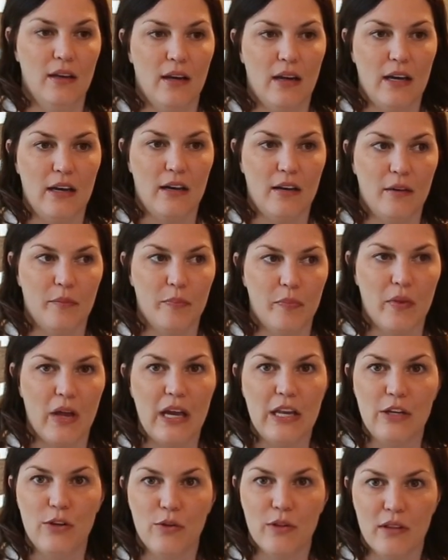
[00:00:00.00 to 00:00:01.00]

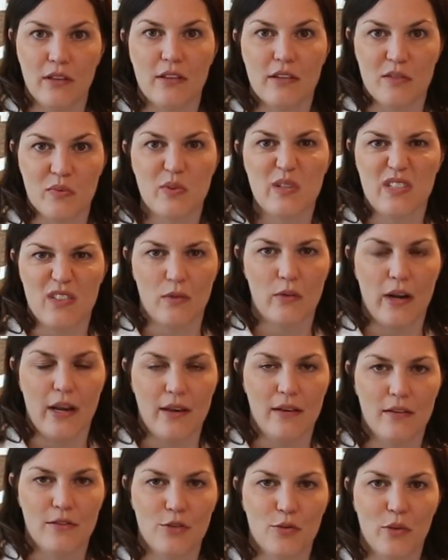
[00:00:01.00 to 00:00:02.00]
I knew that this was the right
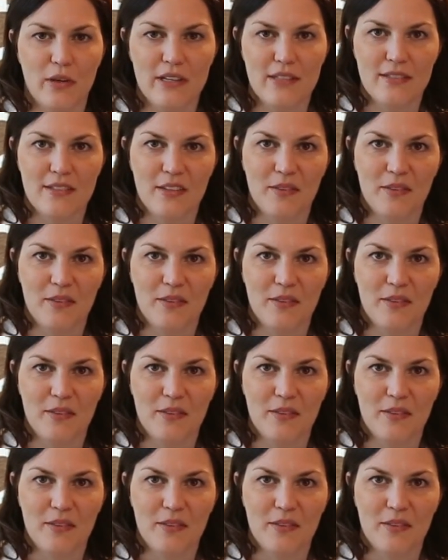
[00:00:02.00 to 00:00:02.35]
choice.